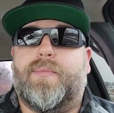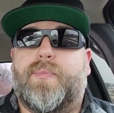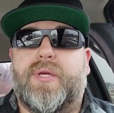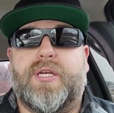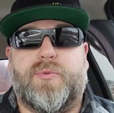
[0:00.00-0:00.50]

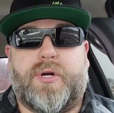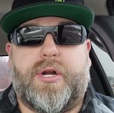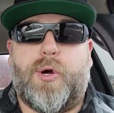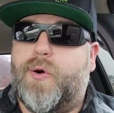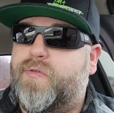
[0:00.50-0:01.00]
because we're going
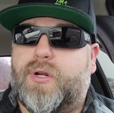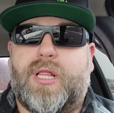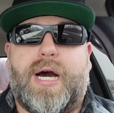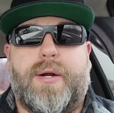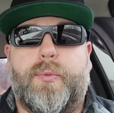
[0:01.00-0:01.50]
to go over a
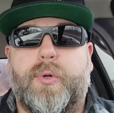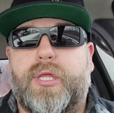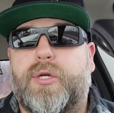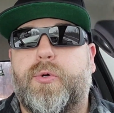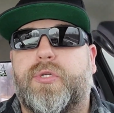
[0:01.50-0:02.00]
lot of
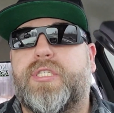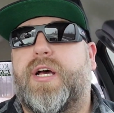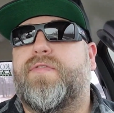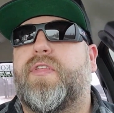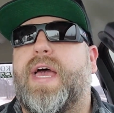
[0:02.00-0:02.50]
really cool
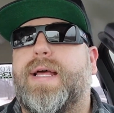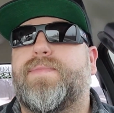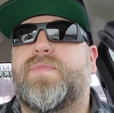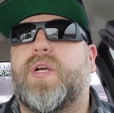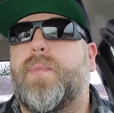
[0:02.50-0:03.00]
stuff for that.
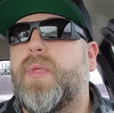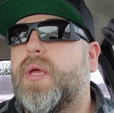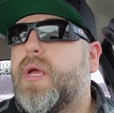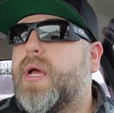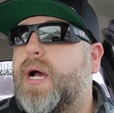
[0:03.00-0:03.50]
So,
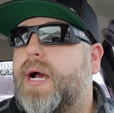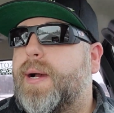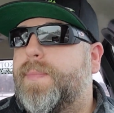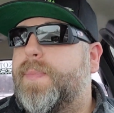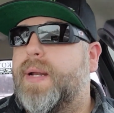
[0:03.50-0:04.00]

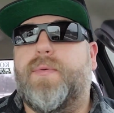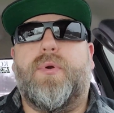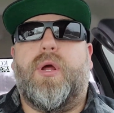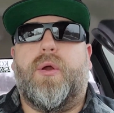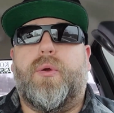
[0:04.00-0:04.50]
but
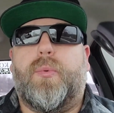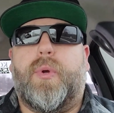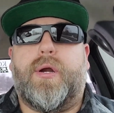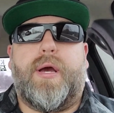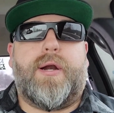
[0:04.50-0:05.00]

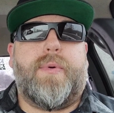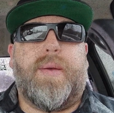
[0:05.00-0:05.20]
we're on our way